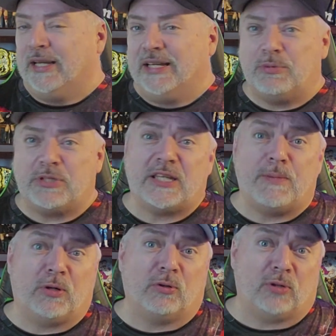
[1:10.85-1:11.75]
It was a
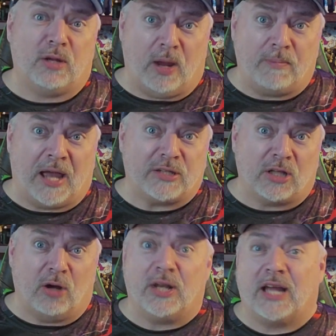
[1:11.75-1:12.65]
typical three way match,
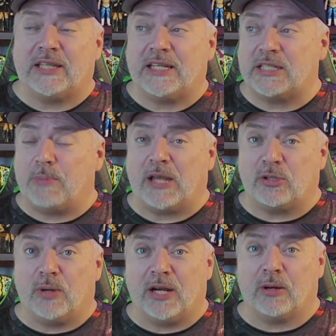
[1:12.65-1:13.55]
though. Nothing
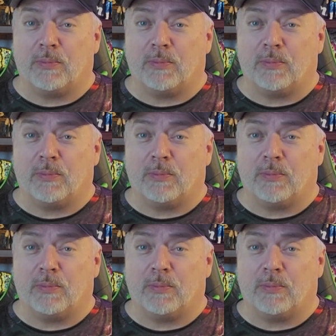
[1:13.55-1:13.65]
special here.